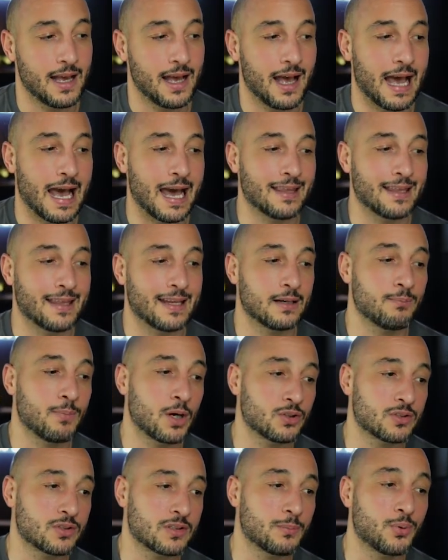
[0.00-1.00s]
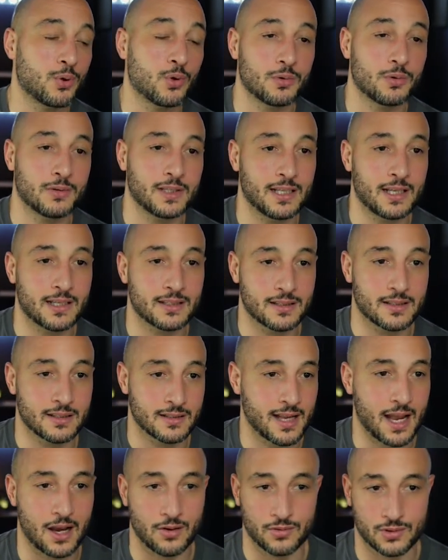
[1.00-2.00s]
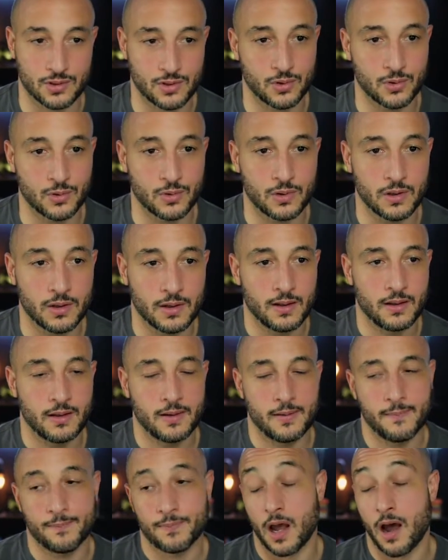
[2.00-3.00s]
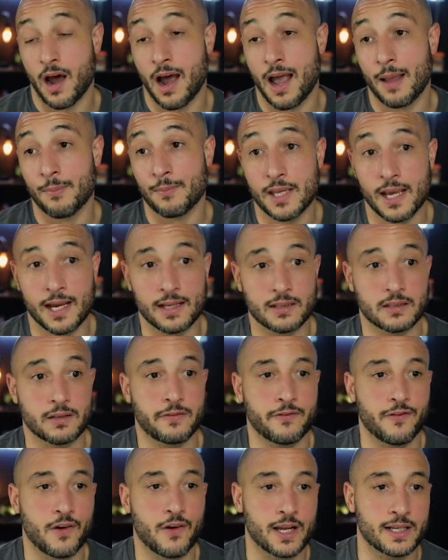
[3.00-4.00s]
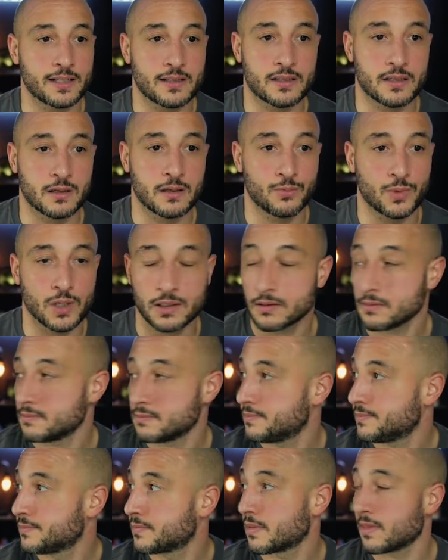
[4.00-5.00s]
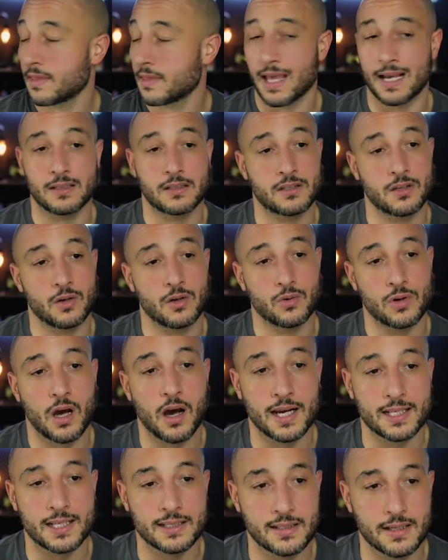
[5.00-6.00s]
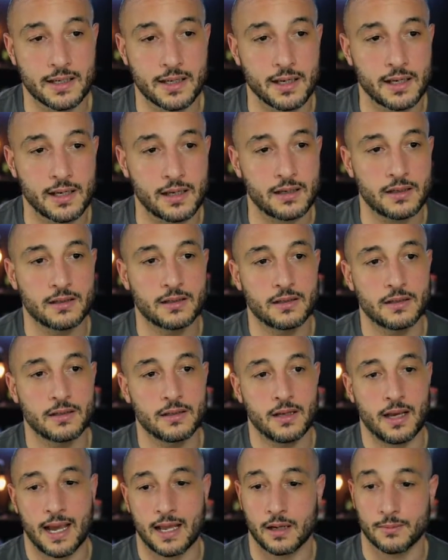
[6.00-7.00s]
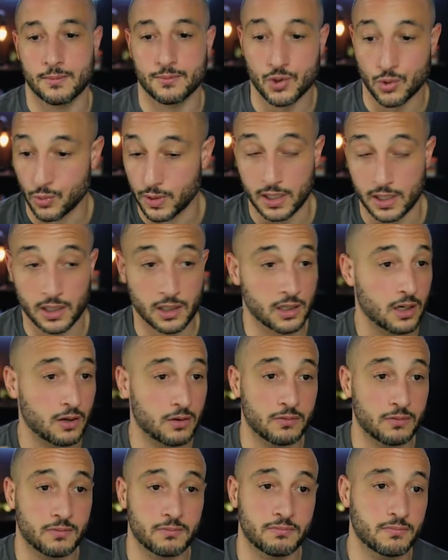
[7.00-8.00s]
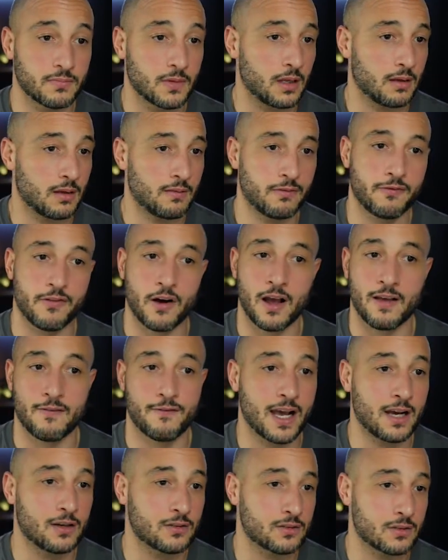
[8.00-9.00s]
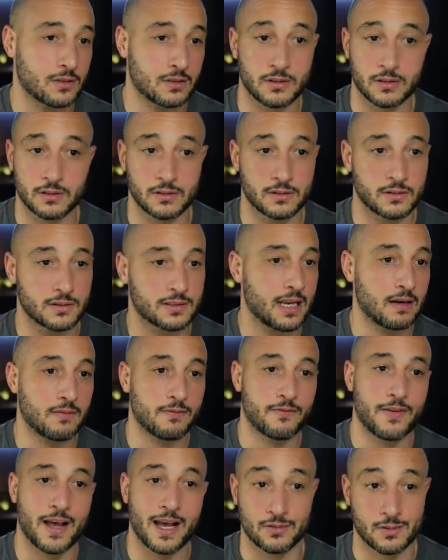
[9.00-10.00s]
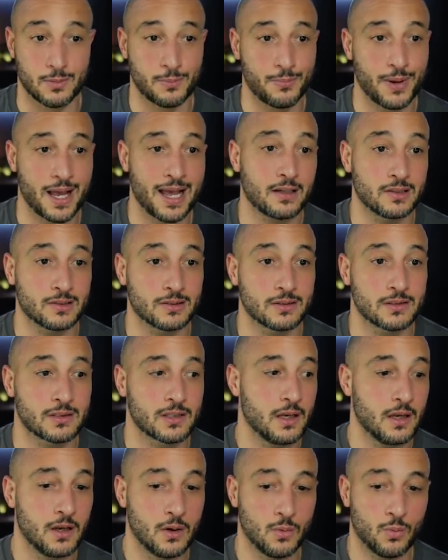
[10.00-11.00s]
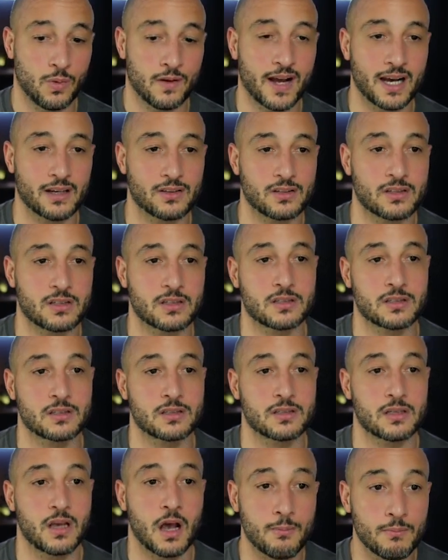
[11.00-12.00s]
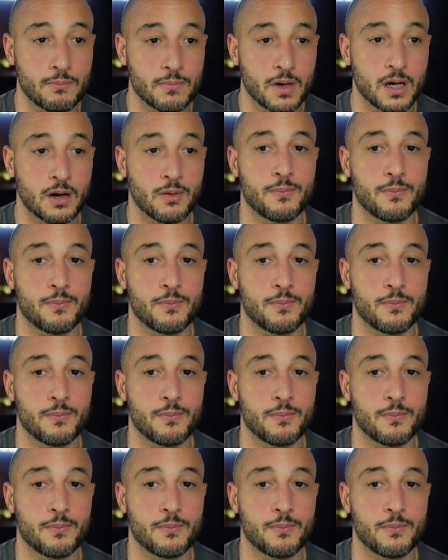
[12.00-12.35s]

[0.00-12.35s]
And then most importantly, there's a sales call. I am yet to find someone that has sold high ticket, and I'm talking, you know, £5,000, £10,000 without some